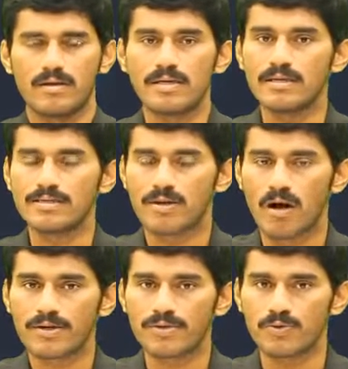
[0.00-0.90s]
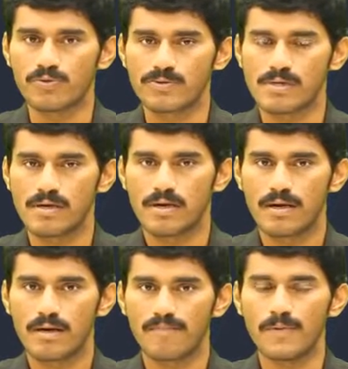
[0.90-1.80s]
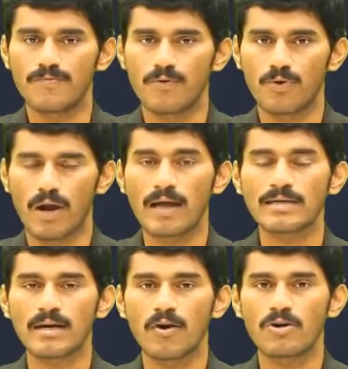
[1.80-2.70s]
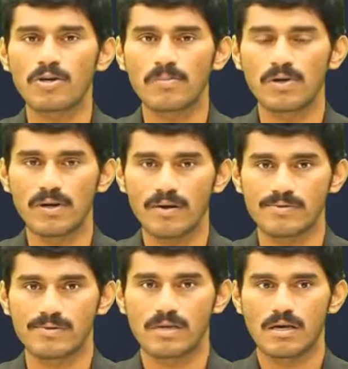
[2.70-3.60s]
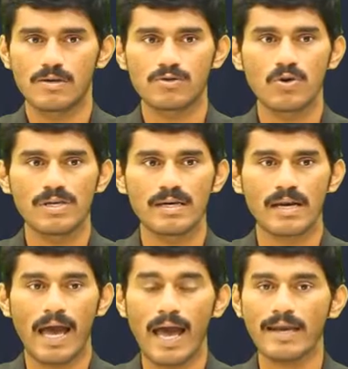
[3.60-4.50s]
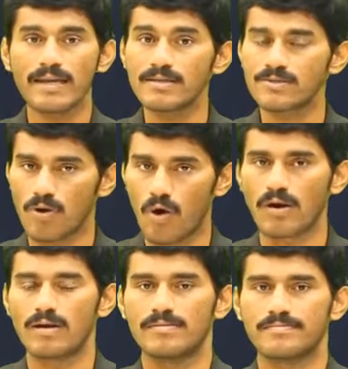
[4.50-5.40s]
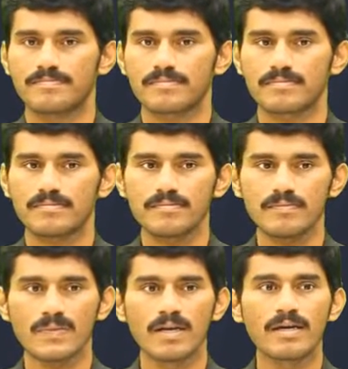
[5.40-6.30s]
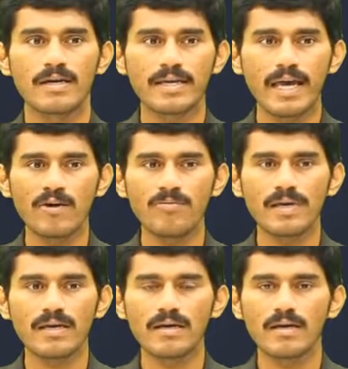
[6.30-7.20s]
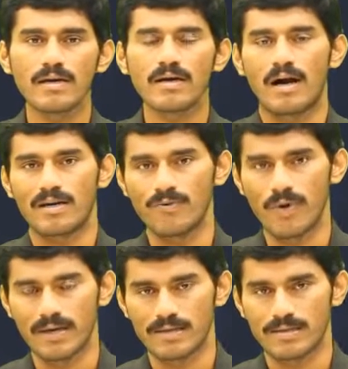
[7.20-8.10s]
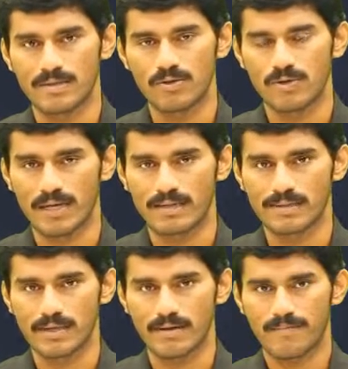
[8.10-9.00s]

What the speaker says: is not used before uncountable nouns. So here an is wrong. He gave me advice, you can say.